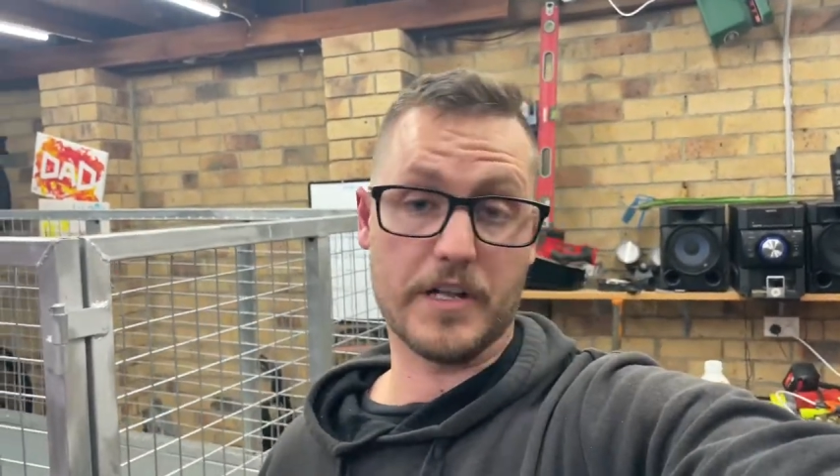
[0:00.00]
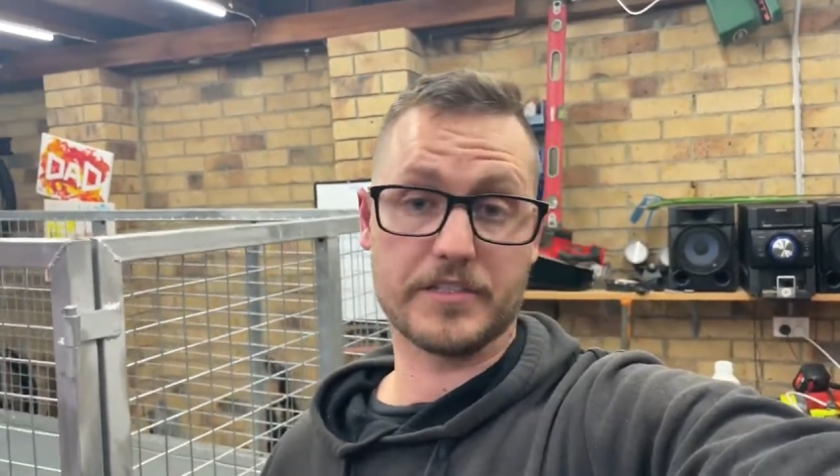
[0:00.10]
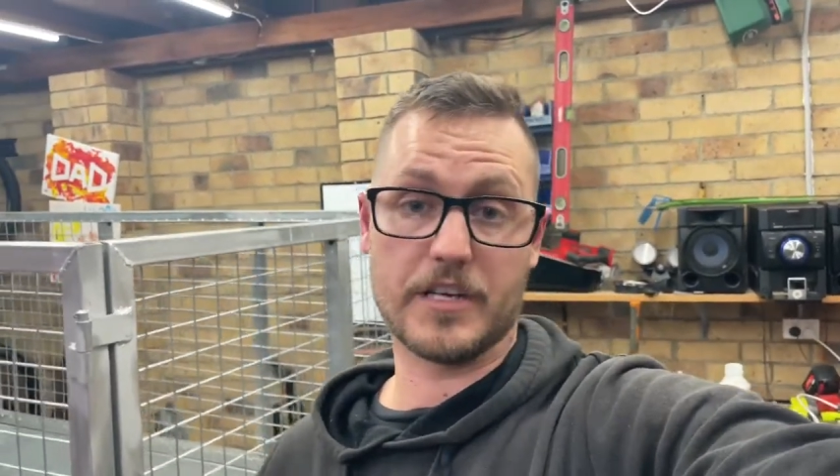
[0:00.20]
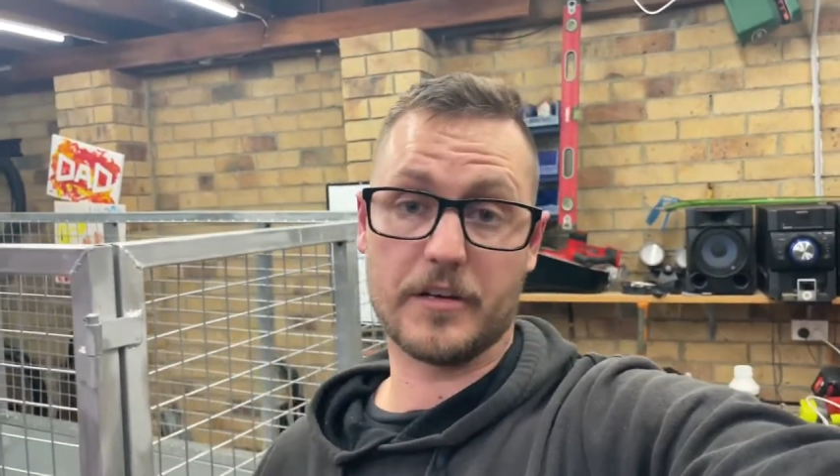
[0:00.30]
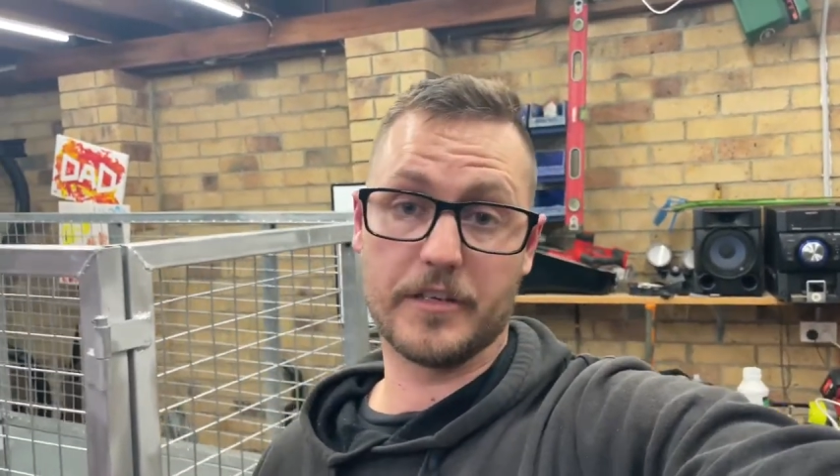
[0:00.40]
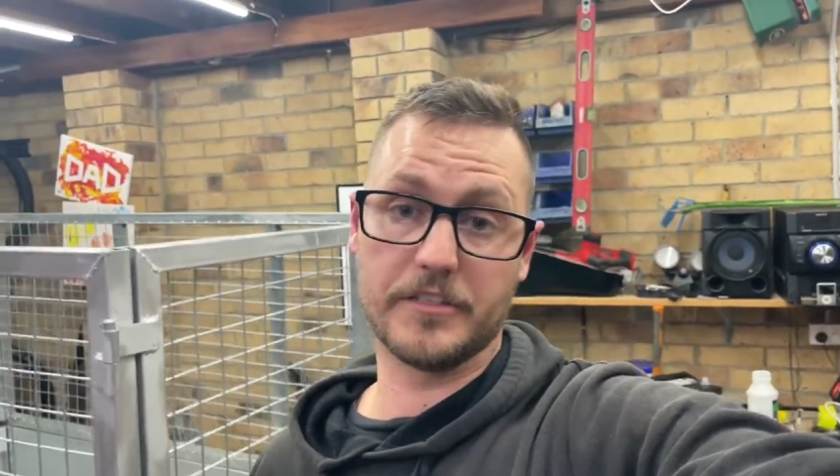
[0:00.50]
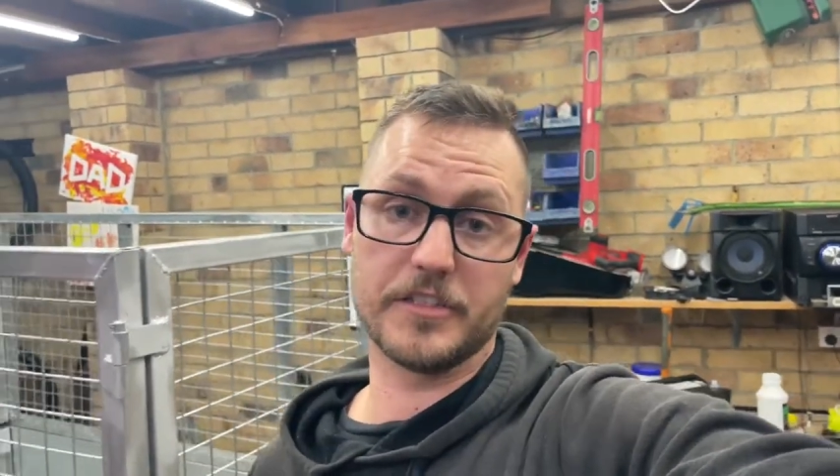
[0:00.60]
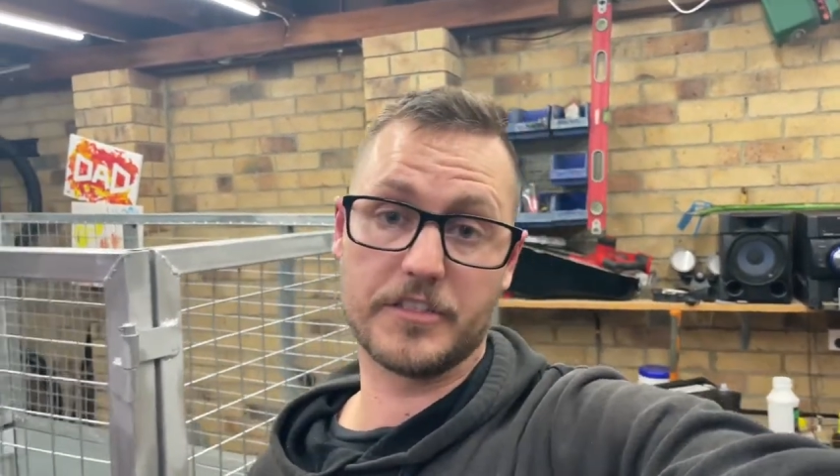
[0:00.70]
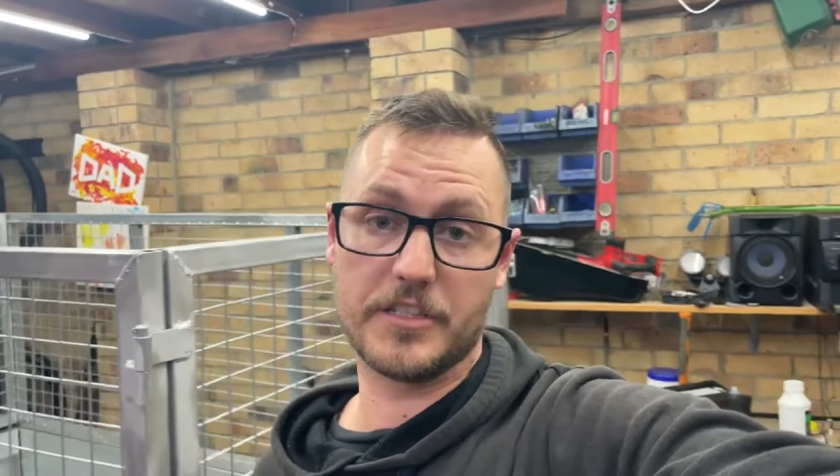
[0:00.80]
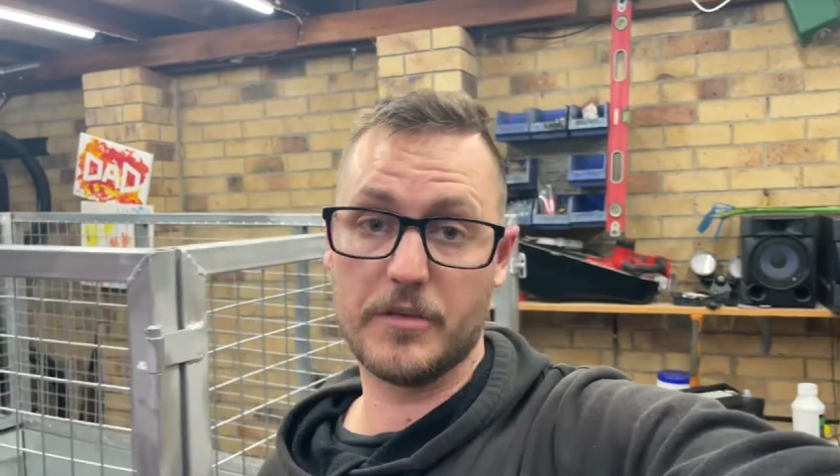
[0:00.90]
stuck into
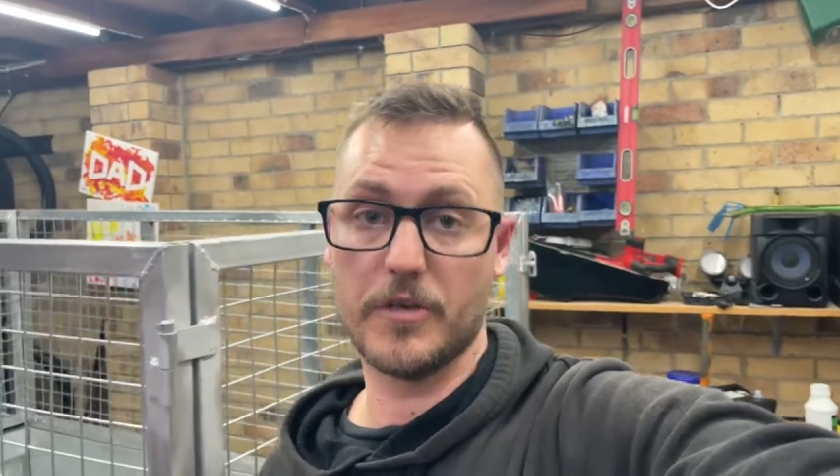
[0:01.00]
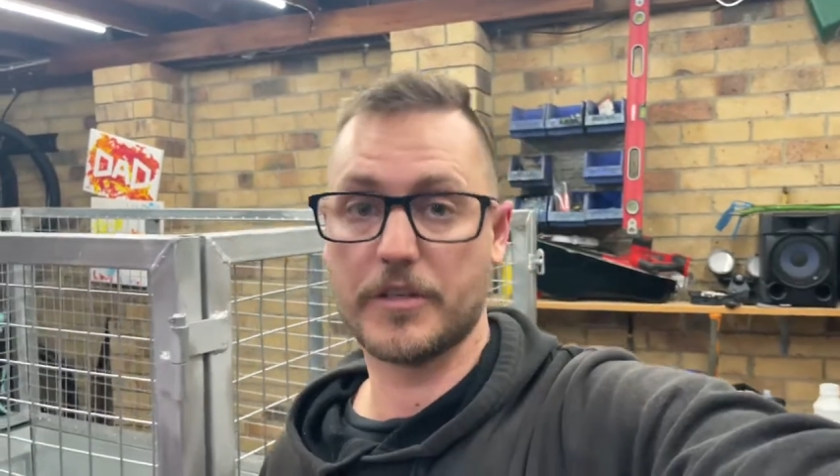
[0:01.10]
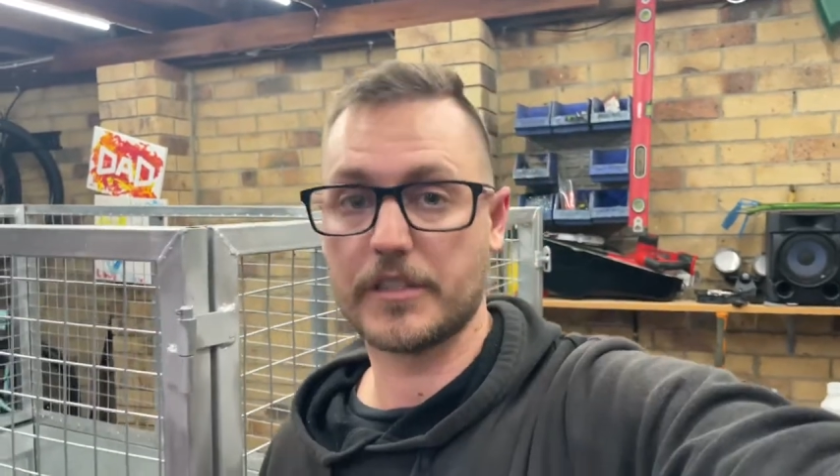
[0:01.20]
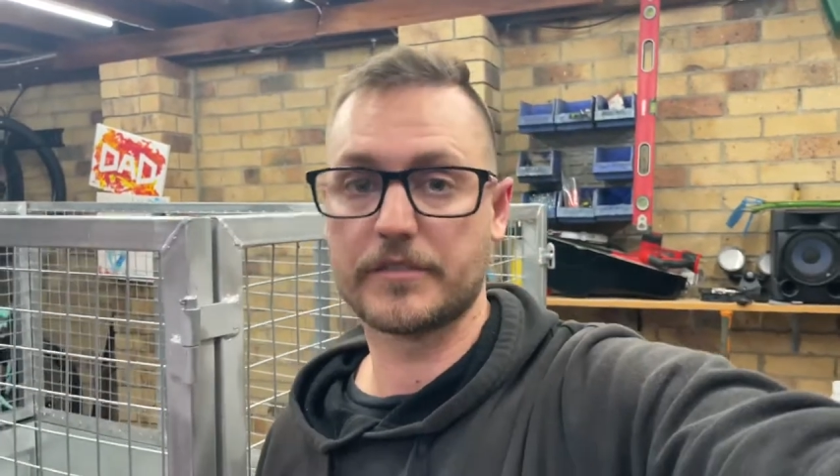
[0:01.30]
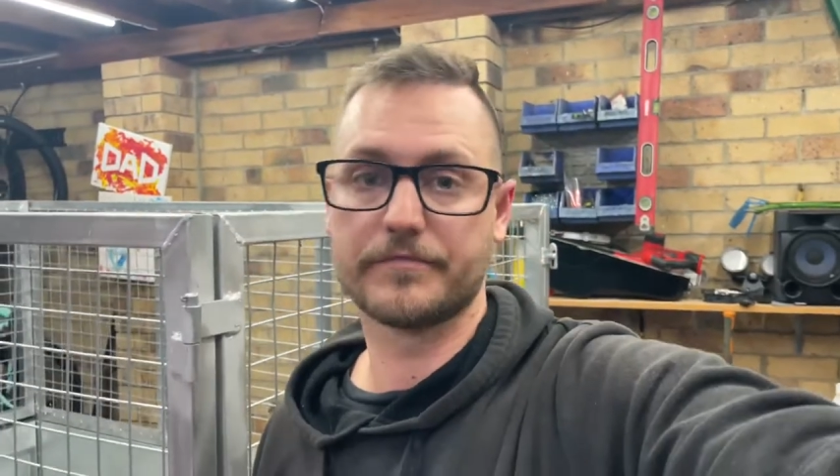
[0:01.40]
this TIG welding.